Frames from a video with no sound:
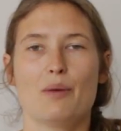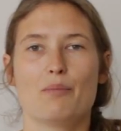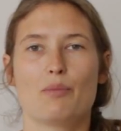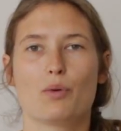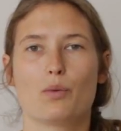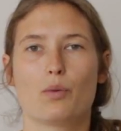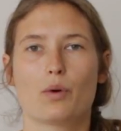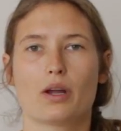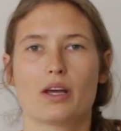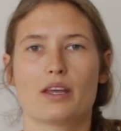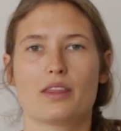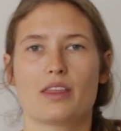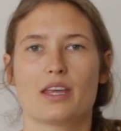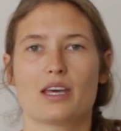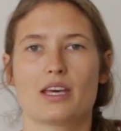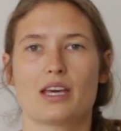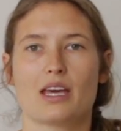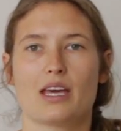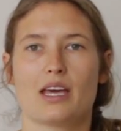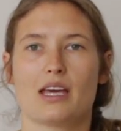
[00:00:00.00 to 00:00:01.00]
But what I
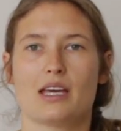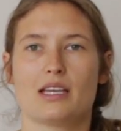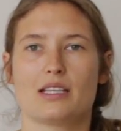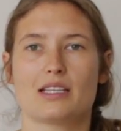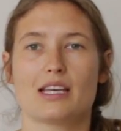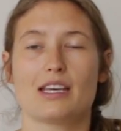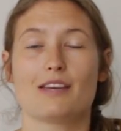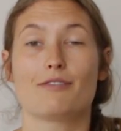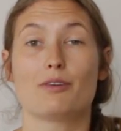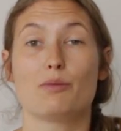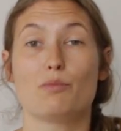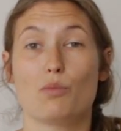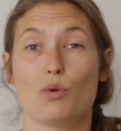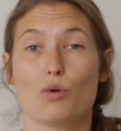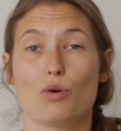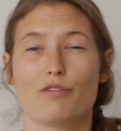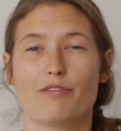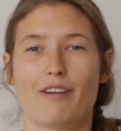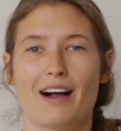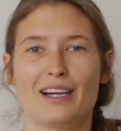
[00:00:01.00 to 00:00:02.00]
think is even
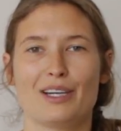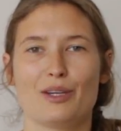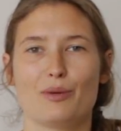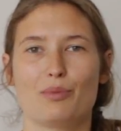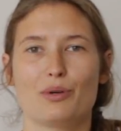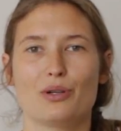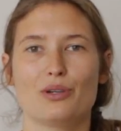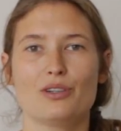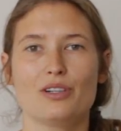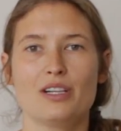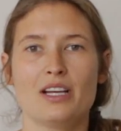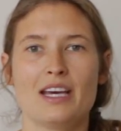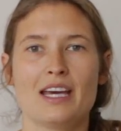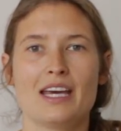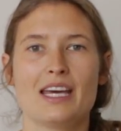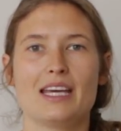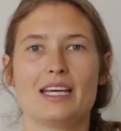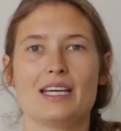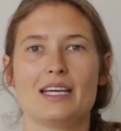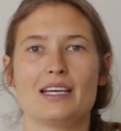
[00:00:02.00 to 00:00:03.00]
more valuable
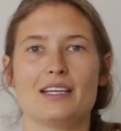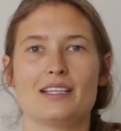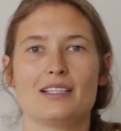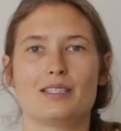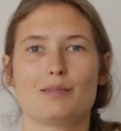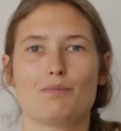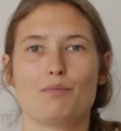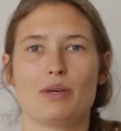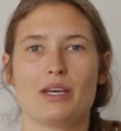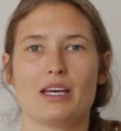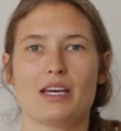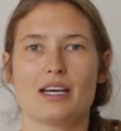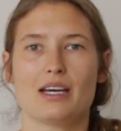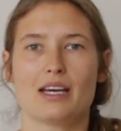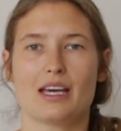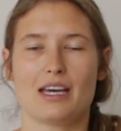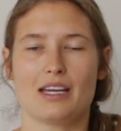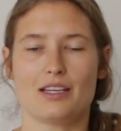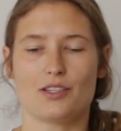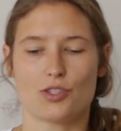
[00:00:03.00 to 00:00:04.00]
is
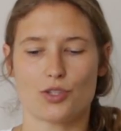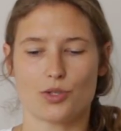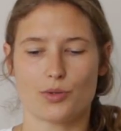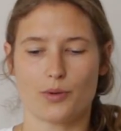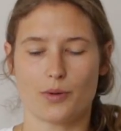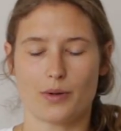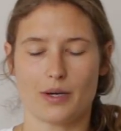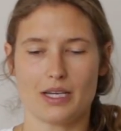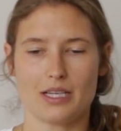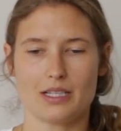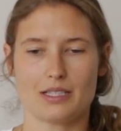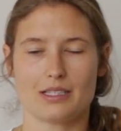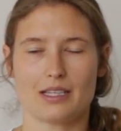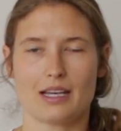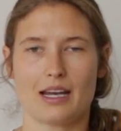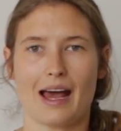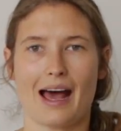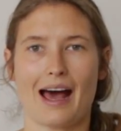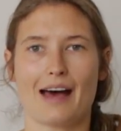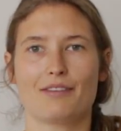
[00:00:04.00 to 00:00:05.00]
being in choice
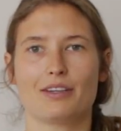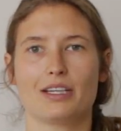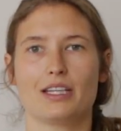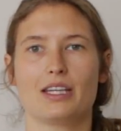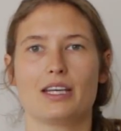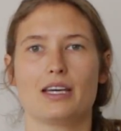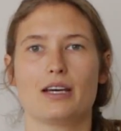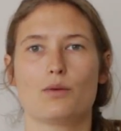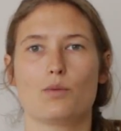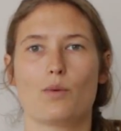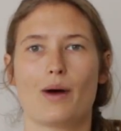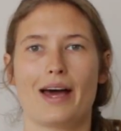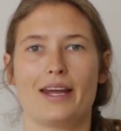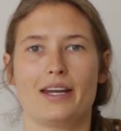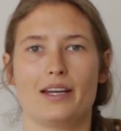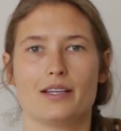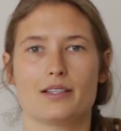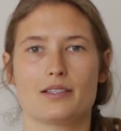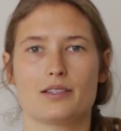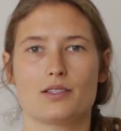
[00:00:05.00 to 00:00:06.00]
and having the
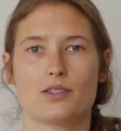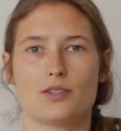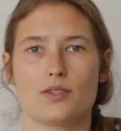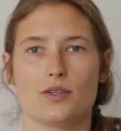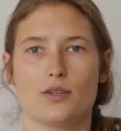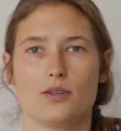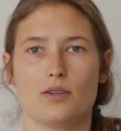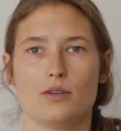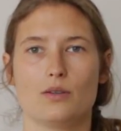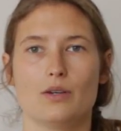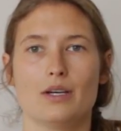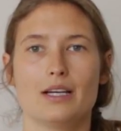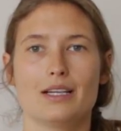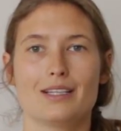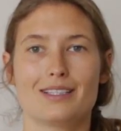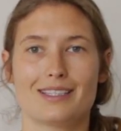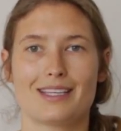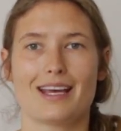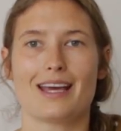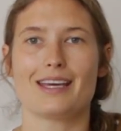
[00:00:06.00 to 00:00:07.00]
awareness to
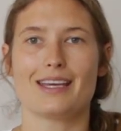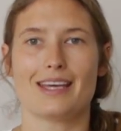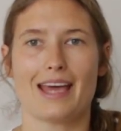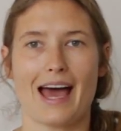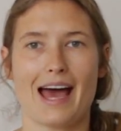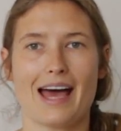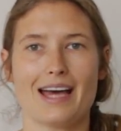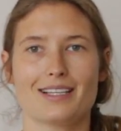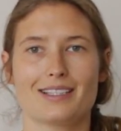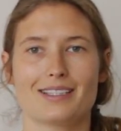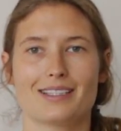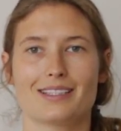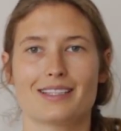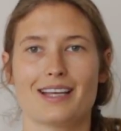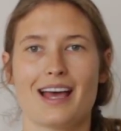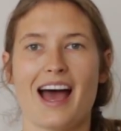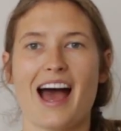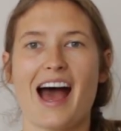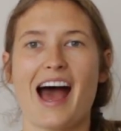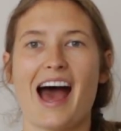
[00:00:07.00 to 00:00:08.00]
say
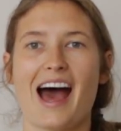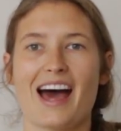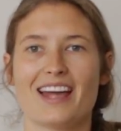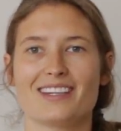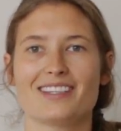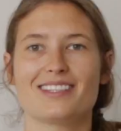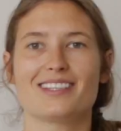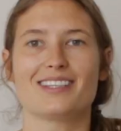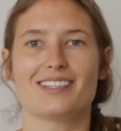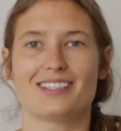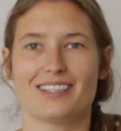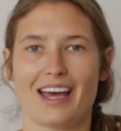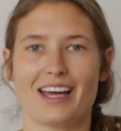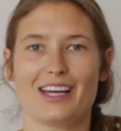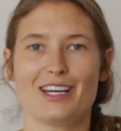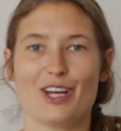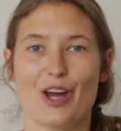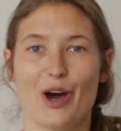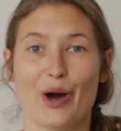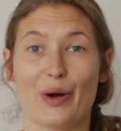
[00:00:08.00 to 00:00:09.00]
yes and to
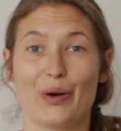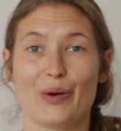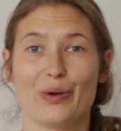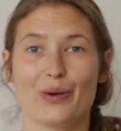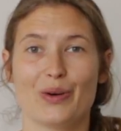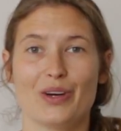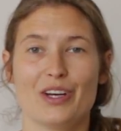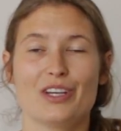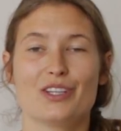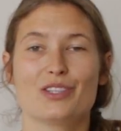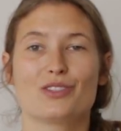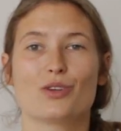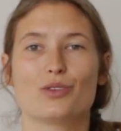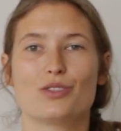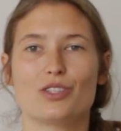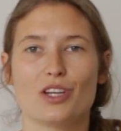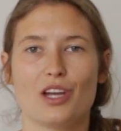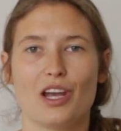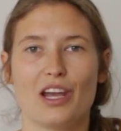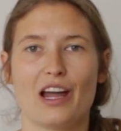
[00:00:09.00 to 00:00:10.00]
say no. So
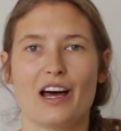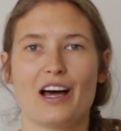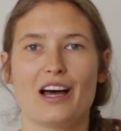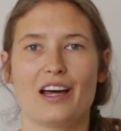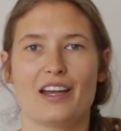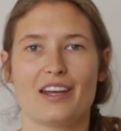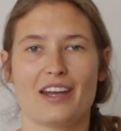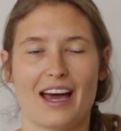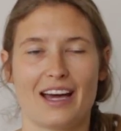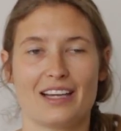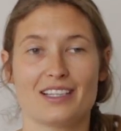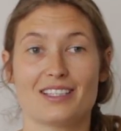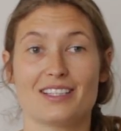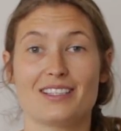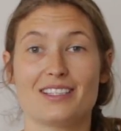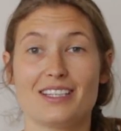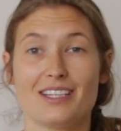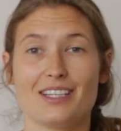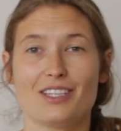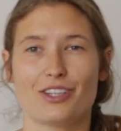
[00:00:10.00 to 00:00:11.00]
to learn and to
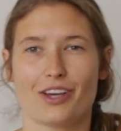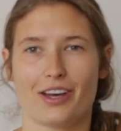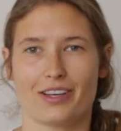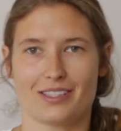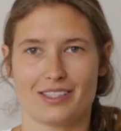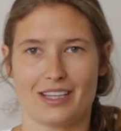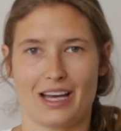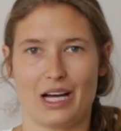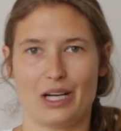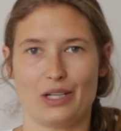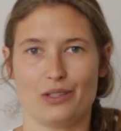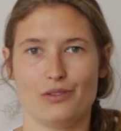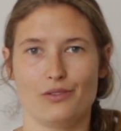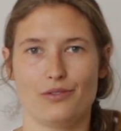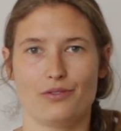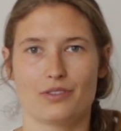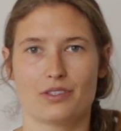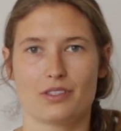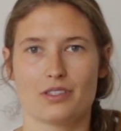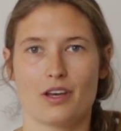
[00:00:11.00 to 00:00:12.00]
teach
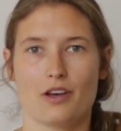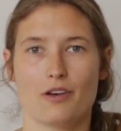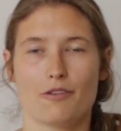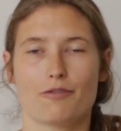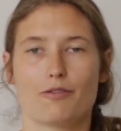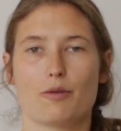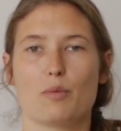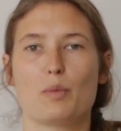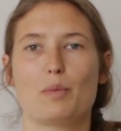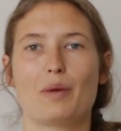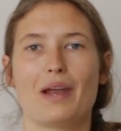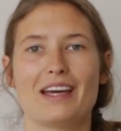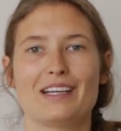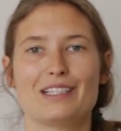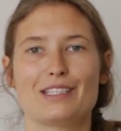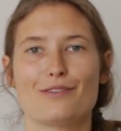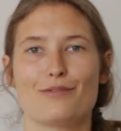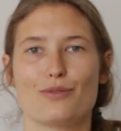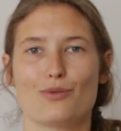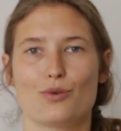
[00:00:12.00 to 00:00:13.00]
ourselves from a
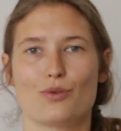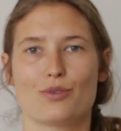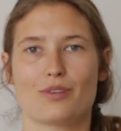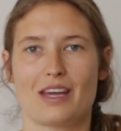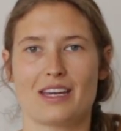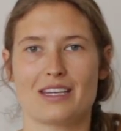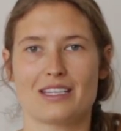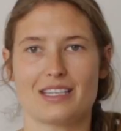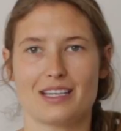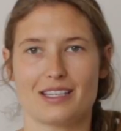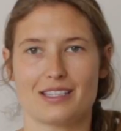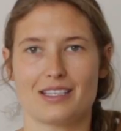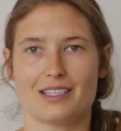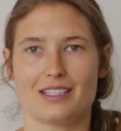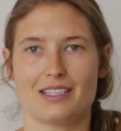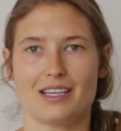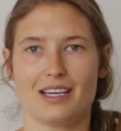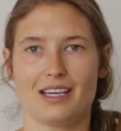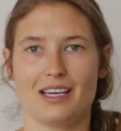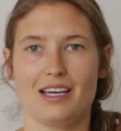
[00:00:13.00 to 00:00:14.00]
place of
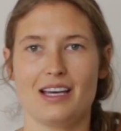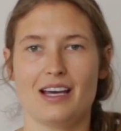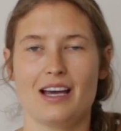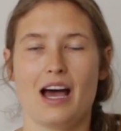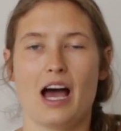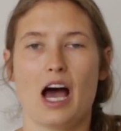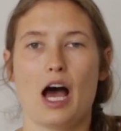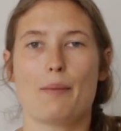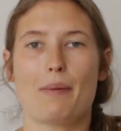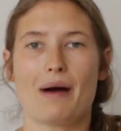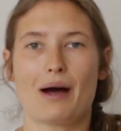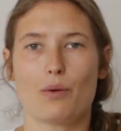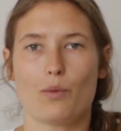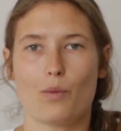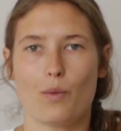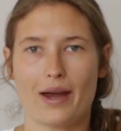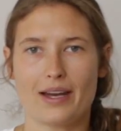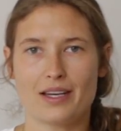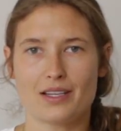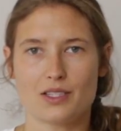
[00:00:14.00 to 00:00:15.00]
authenticity
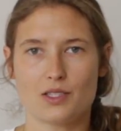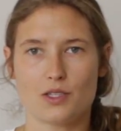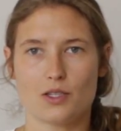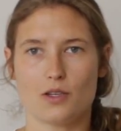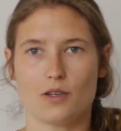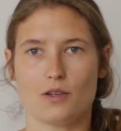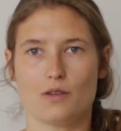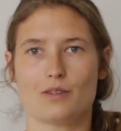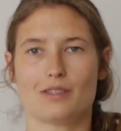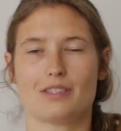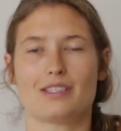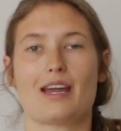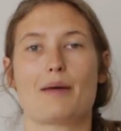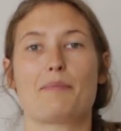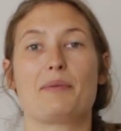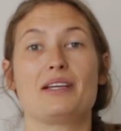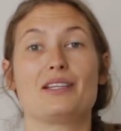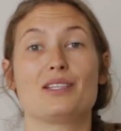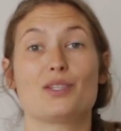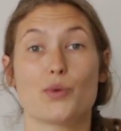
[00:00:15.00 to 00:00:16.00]
about when to
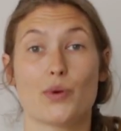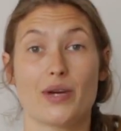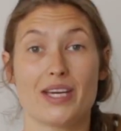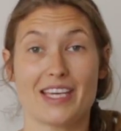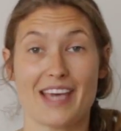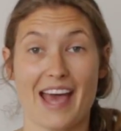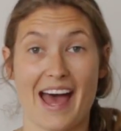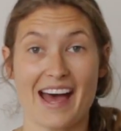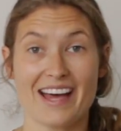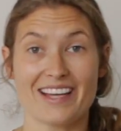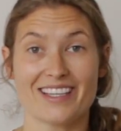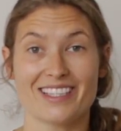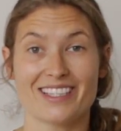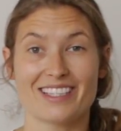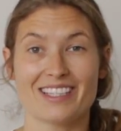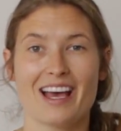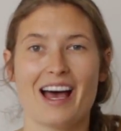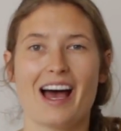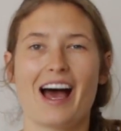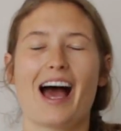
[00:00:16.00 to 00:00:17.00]
step into a
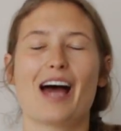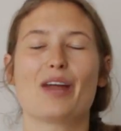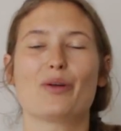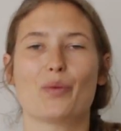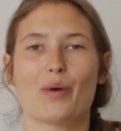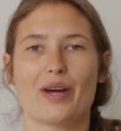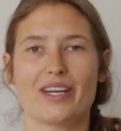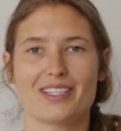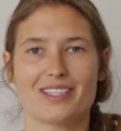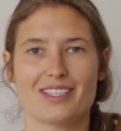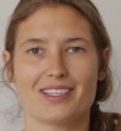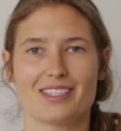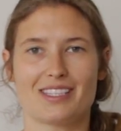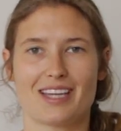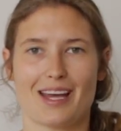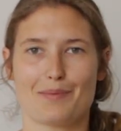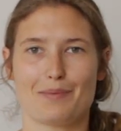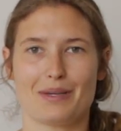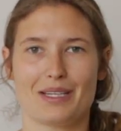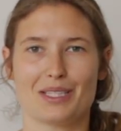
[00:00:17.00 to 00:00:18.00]
yes and when to
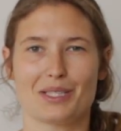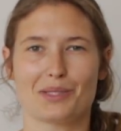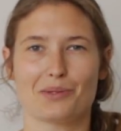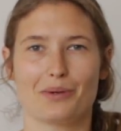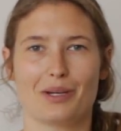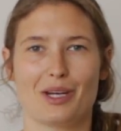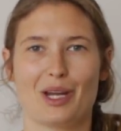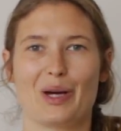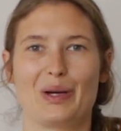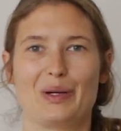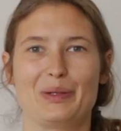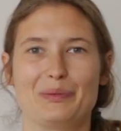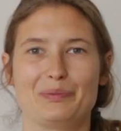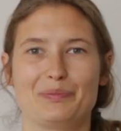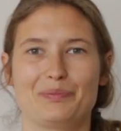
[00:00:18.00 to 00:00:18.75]
step into a no.